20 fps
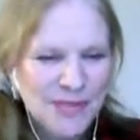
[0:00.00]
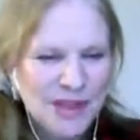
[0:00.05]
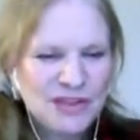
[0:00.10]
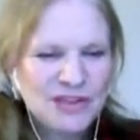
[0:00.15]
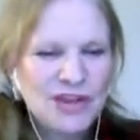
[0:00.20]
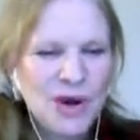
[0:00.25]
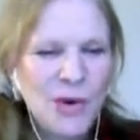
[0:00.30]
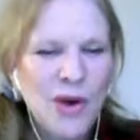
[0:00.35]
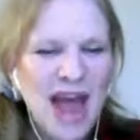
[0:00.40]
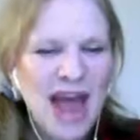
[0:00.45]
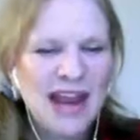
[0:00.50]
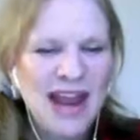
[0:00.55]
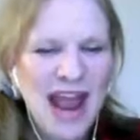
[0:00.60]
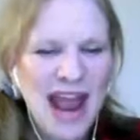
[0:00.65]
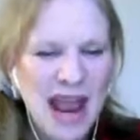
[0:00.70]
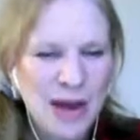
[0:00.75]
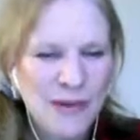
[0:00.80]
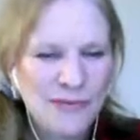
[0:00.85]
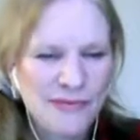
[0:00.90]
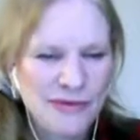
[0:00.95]
So at
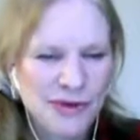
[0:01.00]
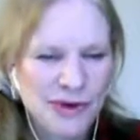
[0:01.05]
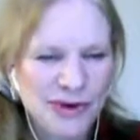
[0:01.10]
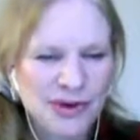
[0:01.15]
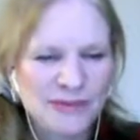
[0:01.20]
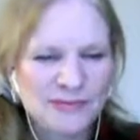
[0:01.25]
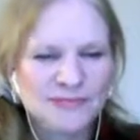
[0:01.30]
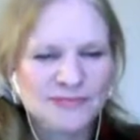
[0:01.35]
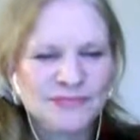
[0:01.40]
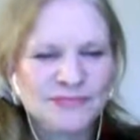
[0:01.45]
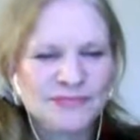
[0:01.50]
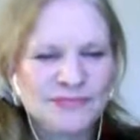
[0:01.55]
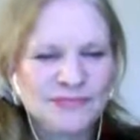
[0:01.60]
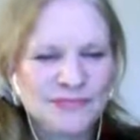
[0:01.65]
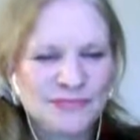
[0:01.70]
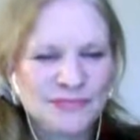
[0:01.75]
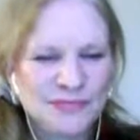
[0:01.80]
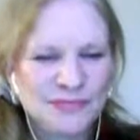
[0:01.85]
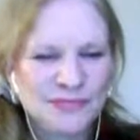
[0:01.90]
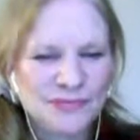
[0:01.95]
Hanford,
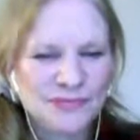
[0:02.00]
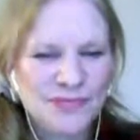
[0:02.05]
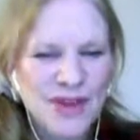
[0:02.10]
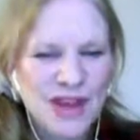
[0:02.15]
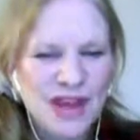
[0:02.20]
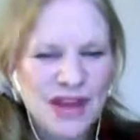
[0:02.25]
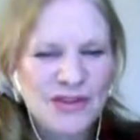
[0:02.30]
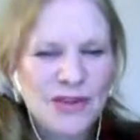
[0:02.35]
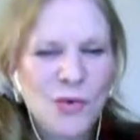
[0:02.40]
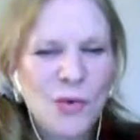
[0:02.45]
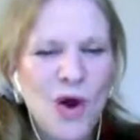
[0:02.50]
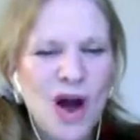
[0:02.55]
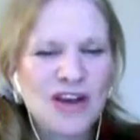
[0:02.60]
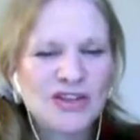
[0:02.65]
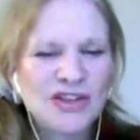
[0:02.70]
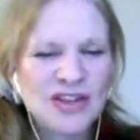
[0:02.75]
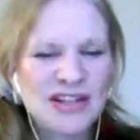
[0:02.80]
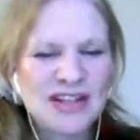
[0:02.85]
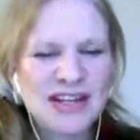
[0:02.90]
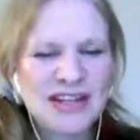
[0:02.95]
The
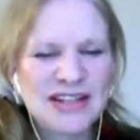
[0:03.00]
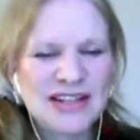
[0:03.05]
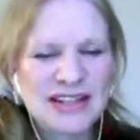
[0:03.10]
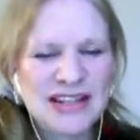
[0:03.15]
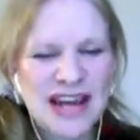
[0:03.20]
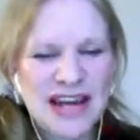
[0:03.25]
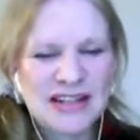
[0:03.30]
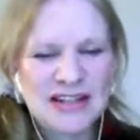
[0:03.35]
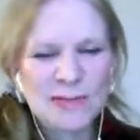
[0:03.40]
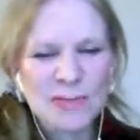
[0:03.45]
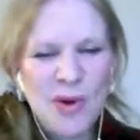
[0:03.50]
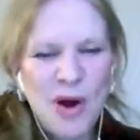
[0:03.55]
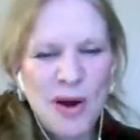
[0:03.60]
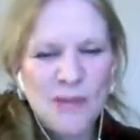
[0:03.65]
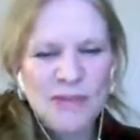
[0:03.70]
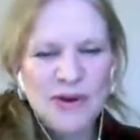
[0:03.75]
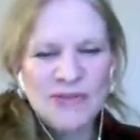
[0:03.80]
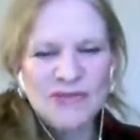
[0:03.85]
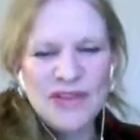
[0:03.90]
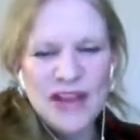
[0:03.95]
Washington State
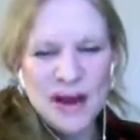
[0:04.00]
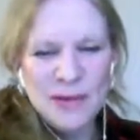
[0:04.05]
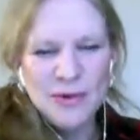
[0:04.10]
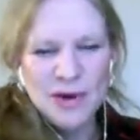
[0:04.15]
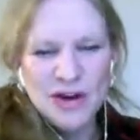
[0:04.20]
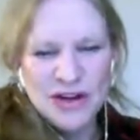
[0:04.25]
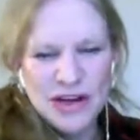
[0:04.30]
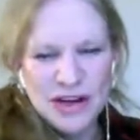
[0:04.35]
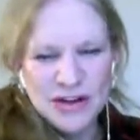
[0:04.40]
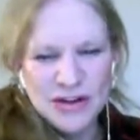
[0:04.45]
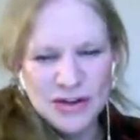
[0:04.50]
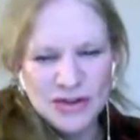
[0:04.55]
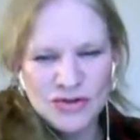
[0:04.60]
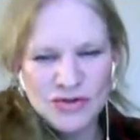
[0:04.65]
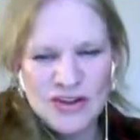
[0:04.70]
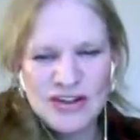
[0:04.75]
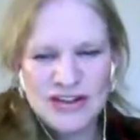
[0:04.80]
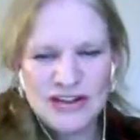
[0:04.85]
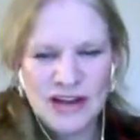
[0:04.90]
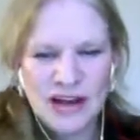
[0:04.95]
Department of Labor and
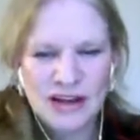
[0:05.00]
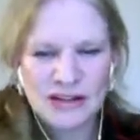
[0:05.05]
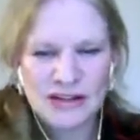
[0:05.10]
Industries